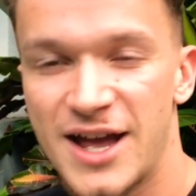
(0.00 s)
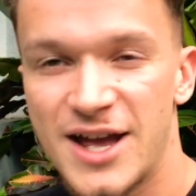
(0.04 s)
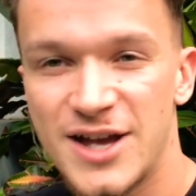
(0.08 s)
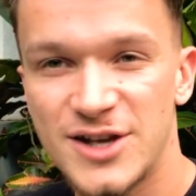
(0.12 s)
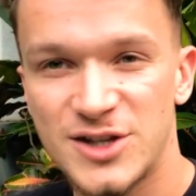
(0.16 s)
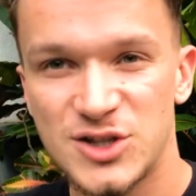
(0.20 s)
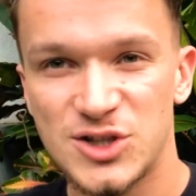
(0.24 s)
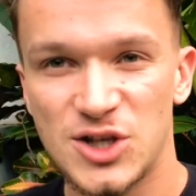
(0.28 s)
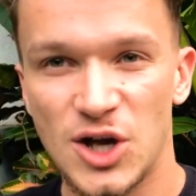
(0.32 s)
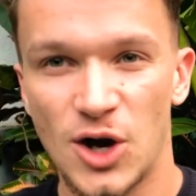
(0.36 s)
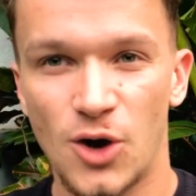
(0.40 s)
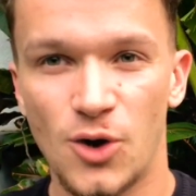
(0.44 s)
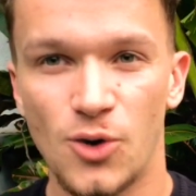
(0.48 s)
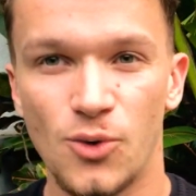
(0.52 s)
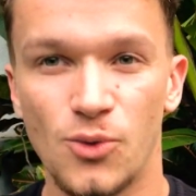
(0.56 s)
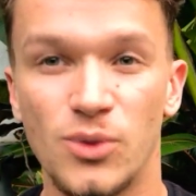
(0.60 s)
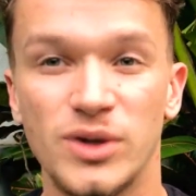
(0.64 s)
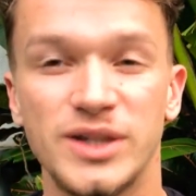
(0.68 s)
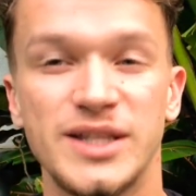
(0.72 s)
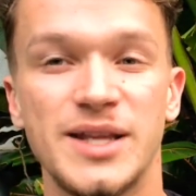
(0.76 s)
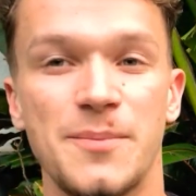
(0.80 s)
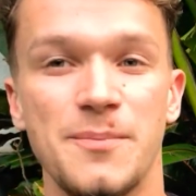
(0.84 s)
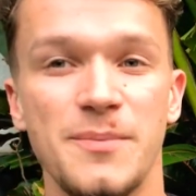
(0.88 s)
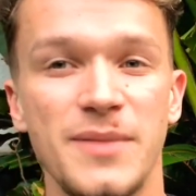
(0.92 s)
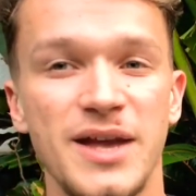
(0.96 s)
So
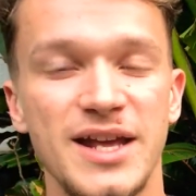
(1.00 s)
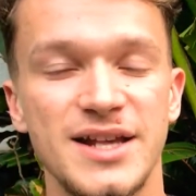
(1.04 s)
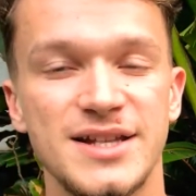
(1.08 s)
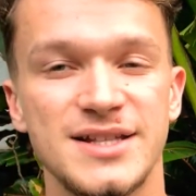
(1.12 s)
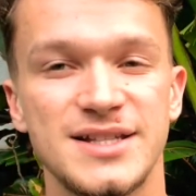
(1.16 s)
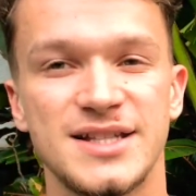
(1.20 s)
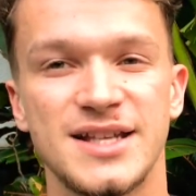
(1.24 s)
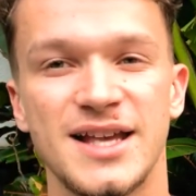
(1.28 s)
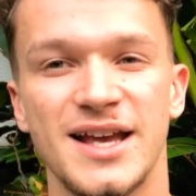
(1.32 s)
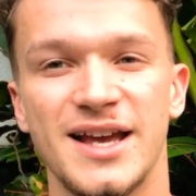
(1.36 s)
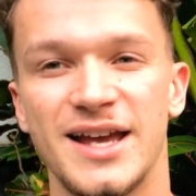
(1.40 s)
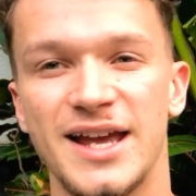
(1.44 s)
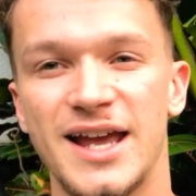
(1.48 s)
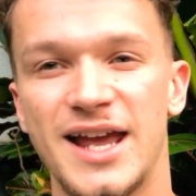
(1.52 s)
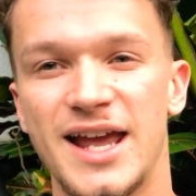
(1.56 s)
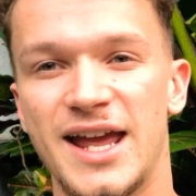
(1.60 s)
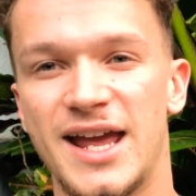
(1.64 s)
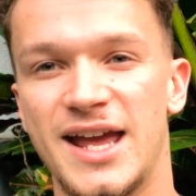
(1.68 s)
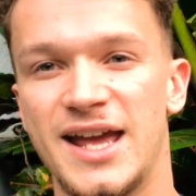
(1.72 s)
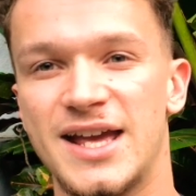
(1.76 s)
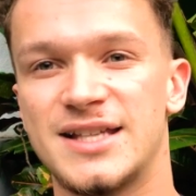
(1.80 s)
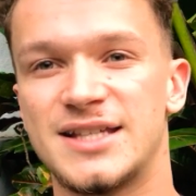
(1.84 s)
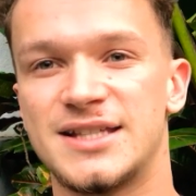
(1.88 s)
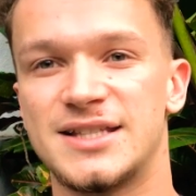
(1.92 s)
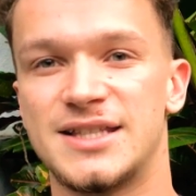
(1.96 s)
what that means
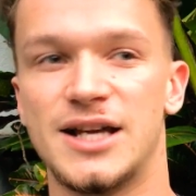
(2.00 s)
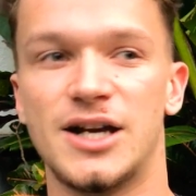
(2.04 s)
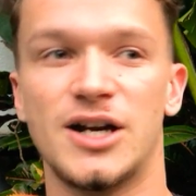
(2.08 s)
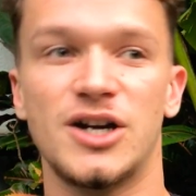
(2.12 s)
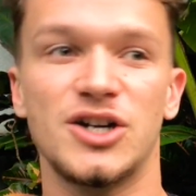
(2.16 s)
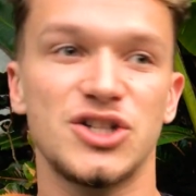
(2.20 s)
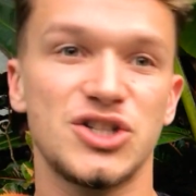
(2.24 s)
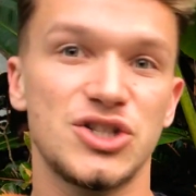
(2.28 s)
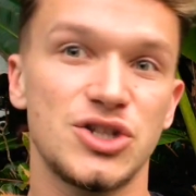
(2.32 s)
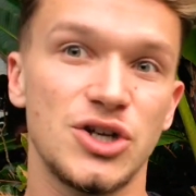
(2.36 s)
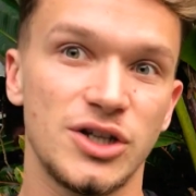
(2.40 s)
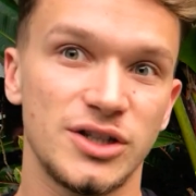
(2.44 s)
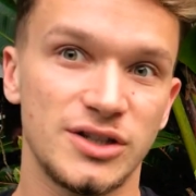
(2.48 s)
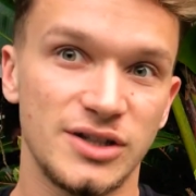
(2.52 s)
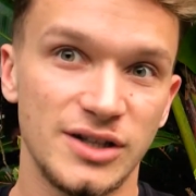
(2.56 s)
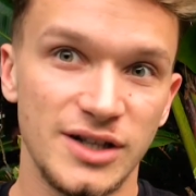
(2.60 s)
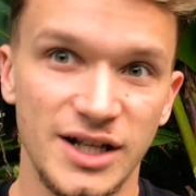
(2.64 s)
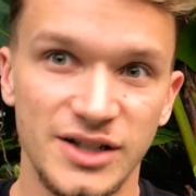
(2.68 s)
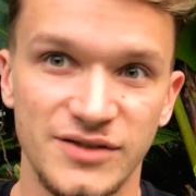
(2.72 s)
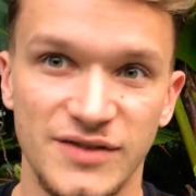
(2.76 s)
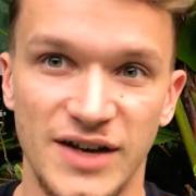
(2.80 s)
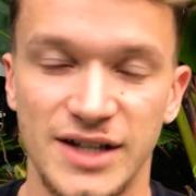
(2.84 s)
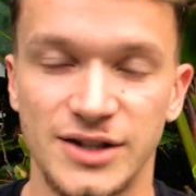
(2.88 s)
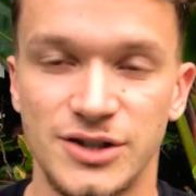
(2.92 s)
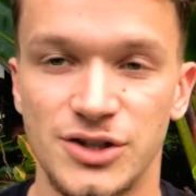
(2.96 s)
is there are certain
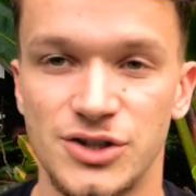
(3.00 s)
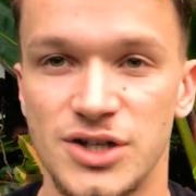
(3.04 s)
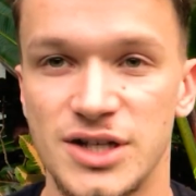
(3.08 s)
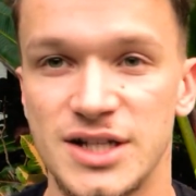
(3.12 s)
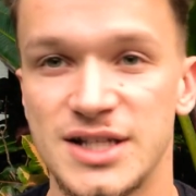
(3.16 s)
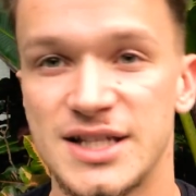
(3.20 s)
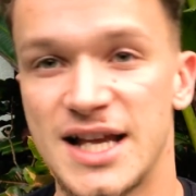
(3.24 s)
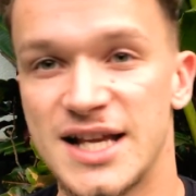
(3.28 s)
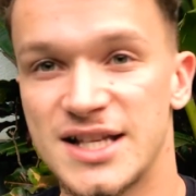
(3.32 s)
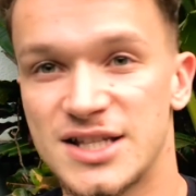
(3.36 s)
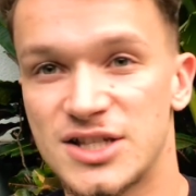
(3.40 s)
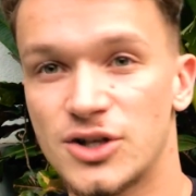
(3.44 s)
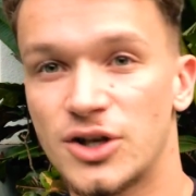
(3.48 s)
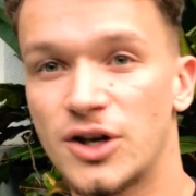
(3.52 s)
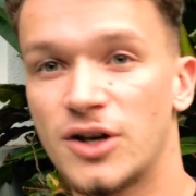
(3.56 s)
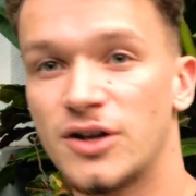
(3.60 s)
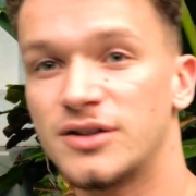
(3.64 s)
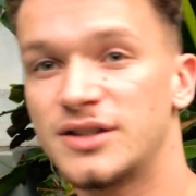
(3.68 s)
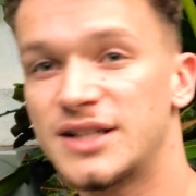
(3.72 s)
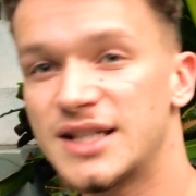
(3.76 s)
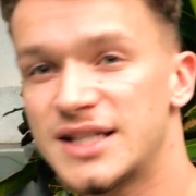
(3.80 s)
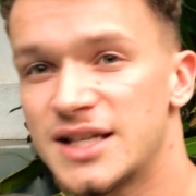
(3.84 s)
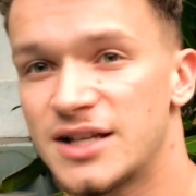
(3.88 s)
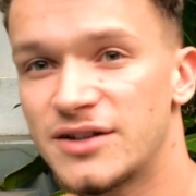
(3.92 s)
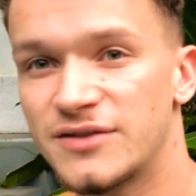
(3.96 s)
advantages and certain
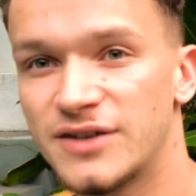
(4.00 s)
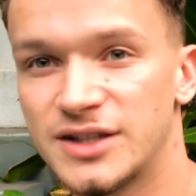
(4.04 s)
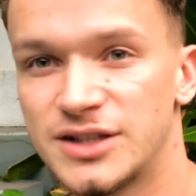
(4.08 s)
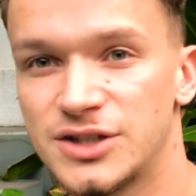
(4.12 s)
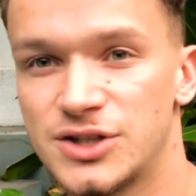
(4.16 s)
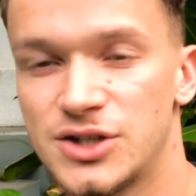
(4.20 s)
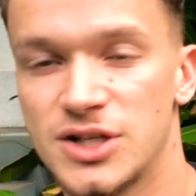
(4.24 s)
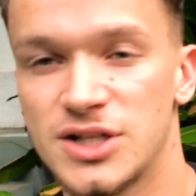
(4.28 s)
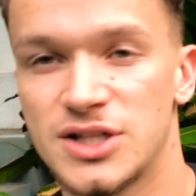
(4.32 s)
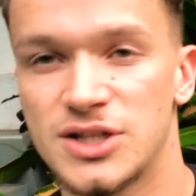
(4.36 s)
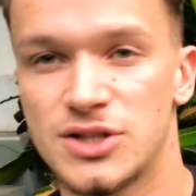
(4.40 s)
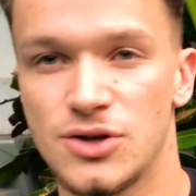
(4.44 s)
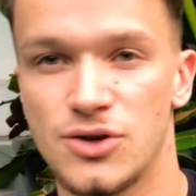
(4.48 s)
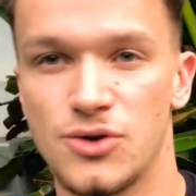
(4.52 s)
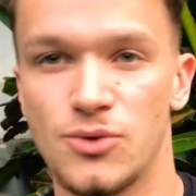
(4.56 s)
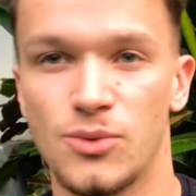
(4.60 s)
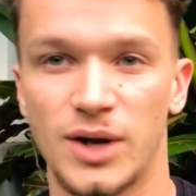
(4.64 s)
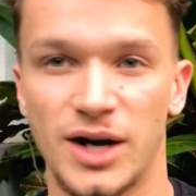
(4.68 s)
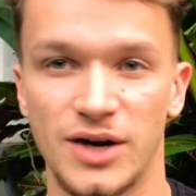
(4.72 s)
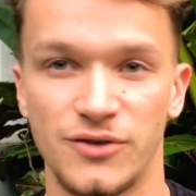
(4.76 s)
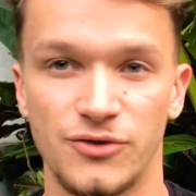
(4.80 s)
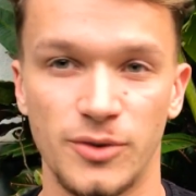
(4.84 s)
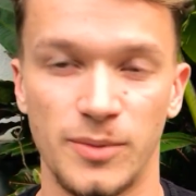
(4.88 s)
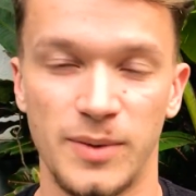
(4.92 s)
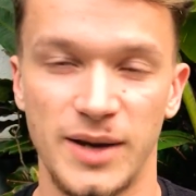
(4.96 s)
disadvantages to
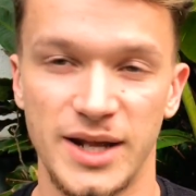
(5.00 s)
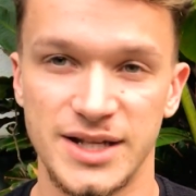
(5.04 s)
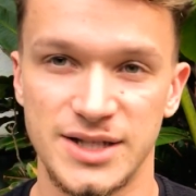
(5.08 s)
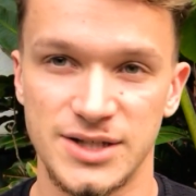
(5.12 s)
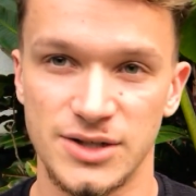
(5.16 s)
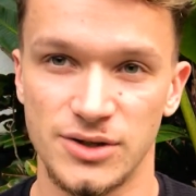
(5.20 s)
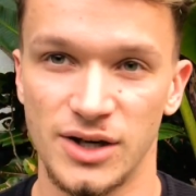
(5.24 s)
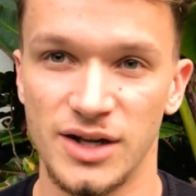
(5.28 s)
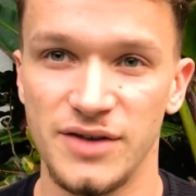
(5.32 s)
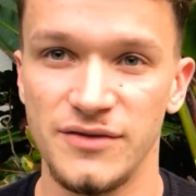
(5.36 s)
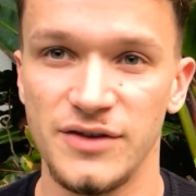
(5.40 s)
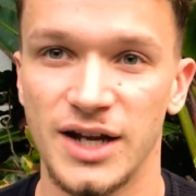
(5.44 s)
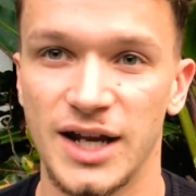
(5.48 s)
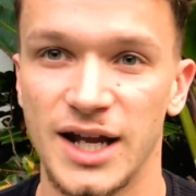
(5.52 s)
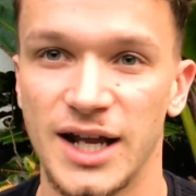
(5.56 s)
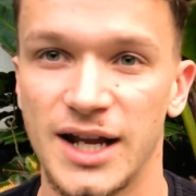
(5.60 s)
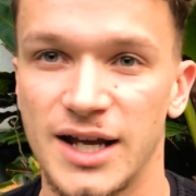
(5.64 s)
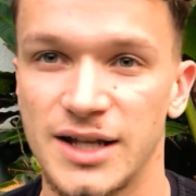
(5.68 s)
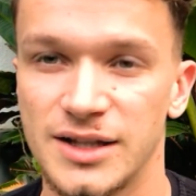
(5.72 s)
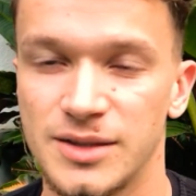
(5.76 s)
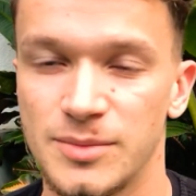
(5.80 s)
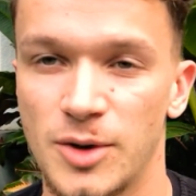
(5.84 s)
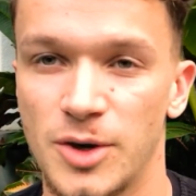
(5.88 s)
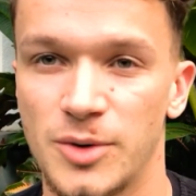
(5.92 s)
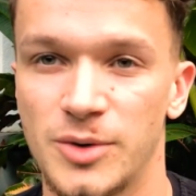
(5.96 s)
whatever place you're living
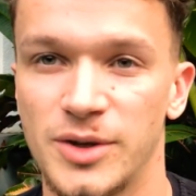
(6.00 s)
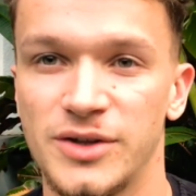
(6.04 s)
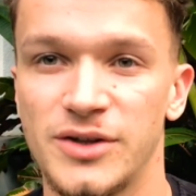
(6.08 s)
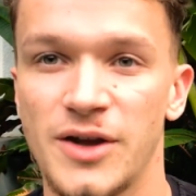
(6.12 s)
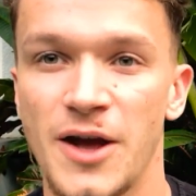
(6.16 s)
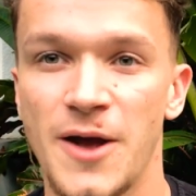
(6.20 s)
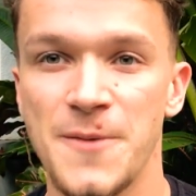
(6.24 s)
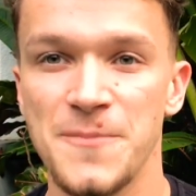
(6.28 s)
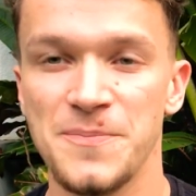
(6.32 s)
at the moment,